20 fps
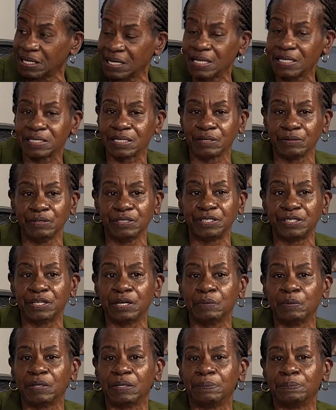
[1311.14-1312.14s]
So you still
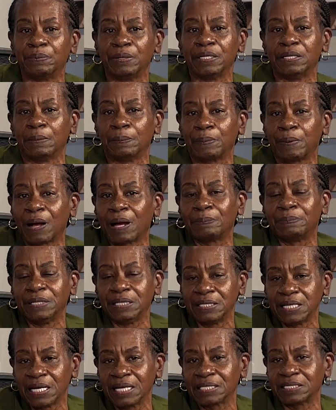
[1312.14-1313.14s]
want to bring the property
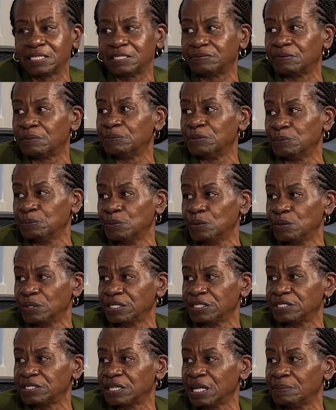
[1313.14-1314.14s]
taxes from your
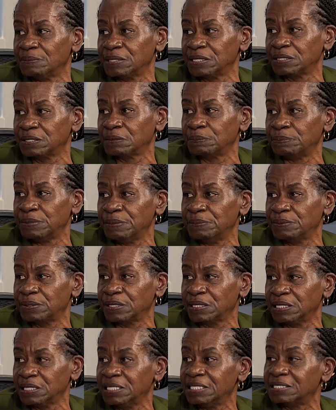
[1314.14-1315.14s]
mortgage statement, so people
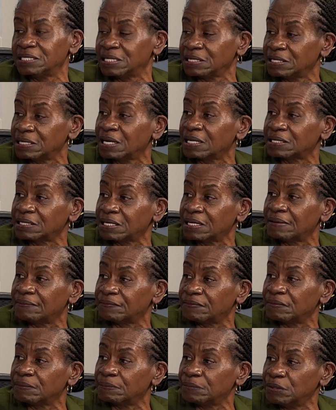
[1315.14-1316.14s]
can at least deduct that
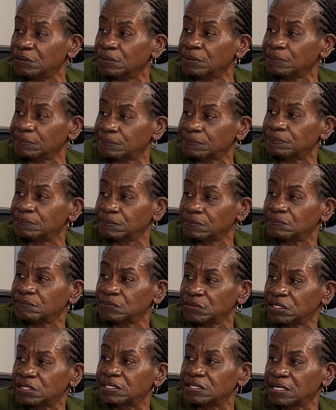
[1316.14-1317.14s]
from your
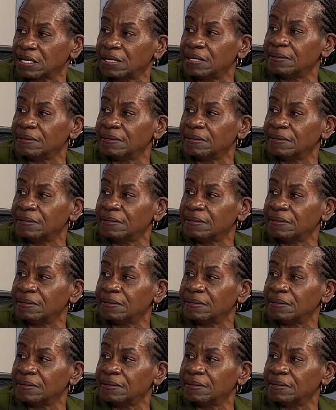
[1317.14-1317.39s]
state.